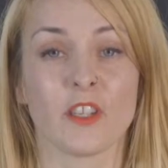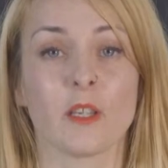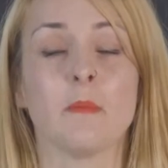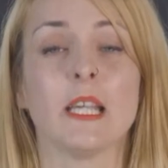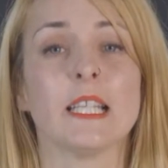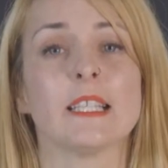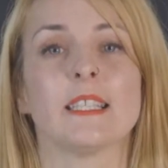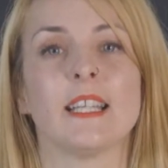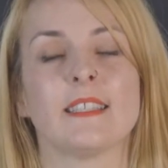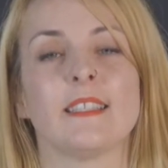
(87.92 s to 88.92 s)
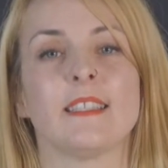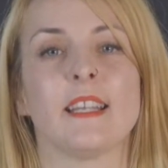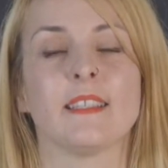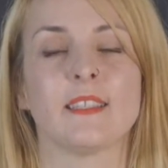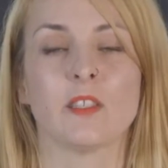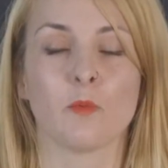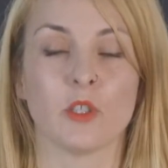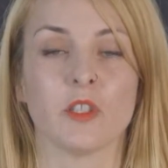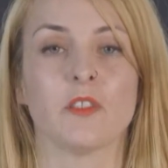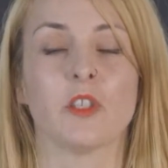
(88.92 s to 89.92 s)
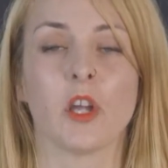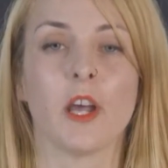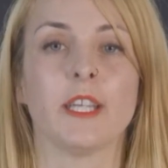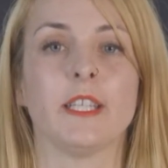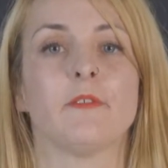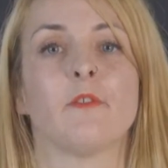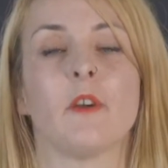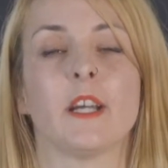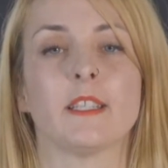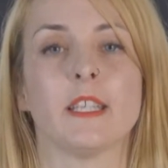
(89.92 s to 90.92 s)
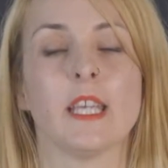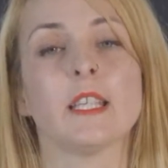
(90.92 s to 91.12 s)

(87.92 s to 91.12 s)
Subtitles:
the Camellia sinensis sinensis, which is the Chinese variety,